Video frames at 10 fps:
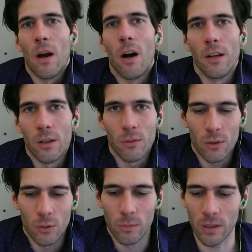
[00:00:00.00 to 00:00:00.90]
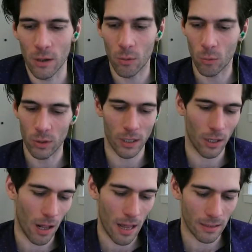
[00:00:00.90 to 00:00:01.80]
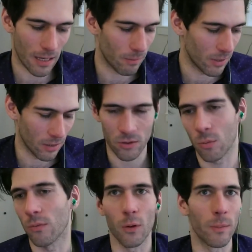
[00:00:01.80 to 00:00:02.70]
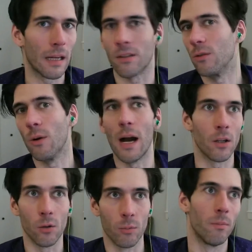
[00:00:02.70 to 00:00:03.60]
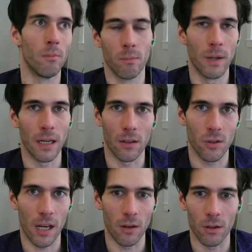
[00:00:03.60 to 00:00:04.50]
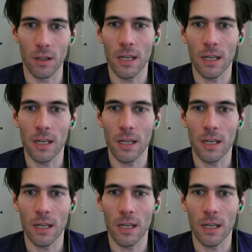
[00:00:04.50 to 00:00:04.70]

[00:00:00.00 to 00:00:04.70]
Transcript: on YouTube, so a lot of times things just refer back to how do you make a channel.